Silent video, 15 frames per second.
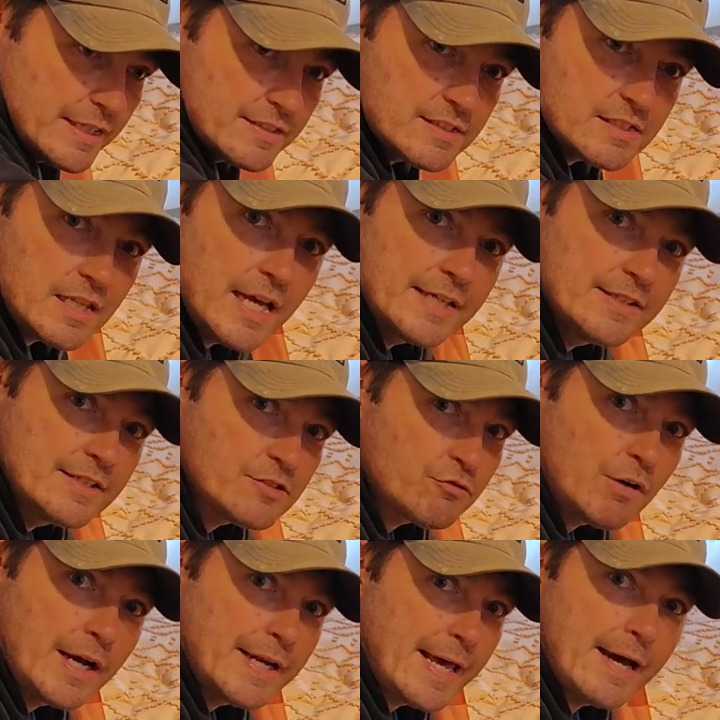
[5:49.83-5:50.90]
and slide this
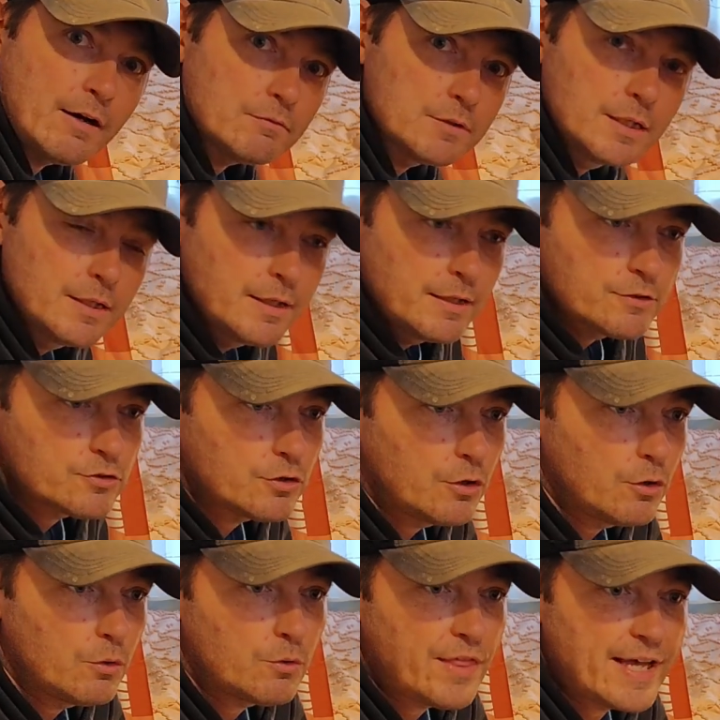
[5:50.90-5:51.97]
right out.
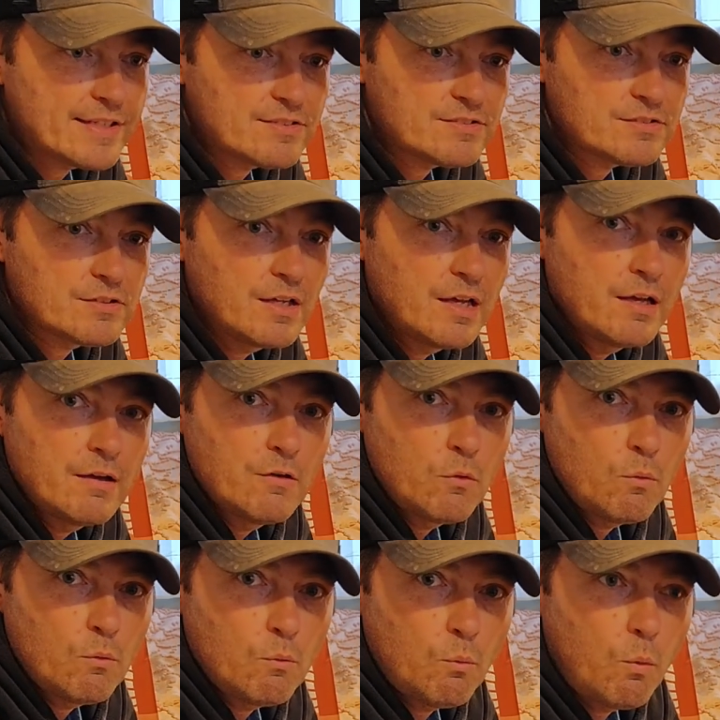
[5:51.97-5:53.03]
So that's
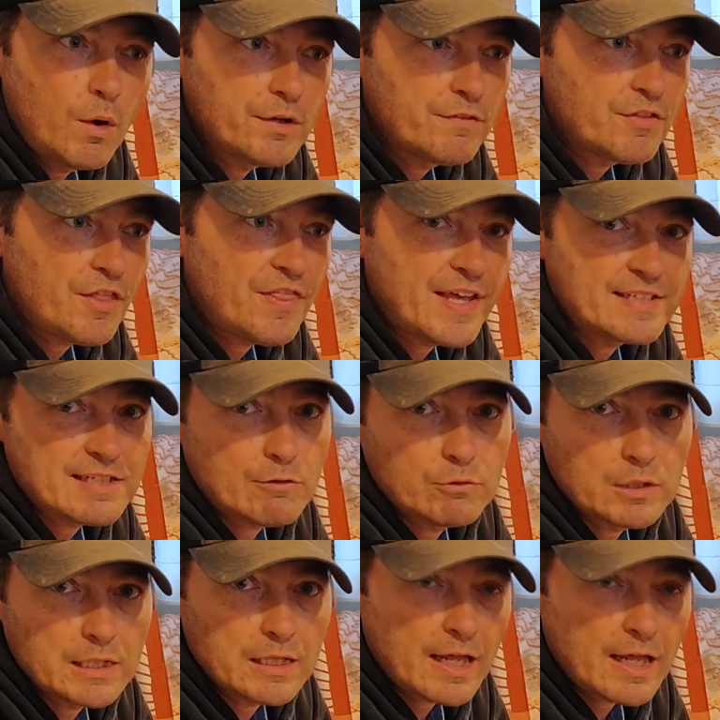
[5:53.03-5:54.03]
one of the things I really